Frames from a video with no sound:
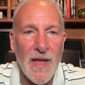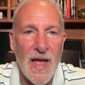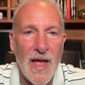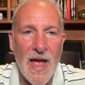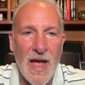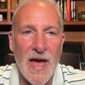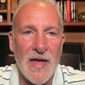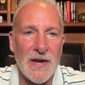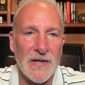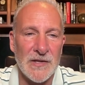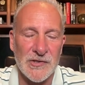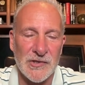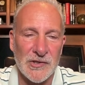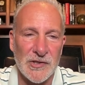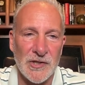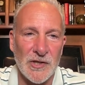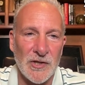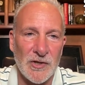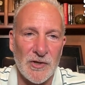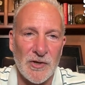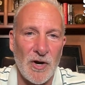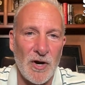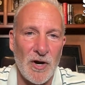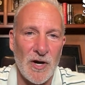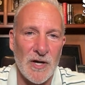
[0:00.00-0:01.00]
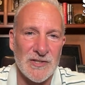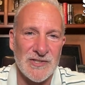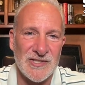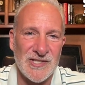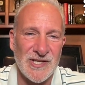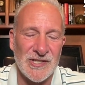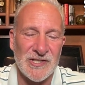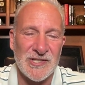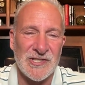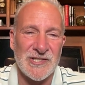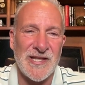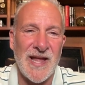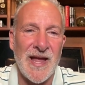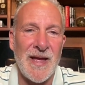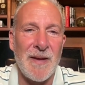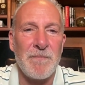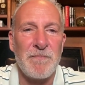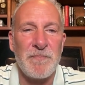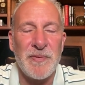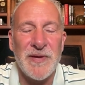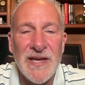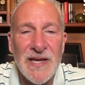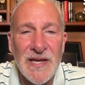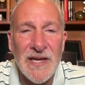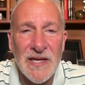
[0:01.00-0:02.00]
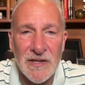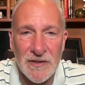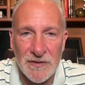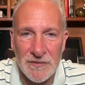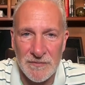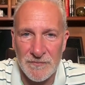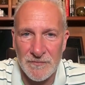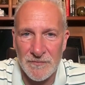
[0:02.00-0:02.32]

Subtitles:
and it's going to cause a stampede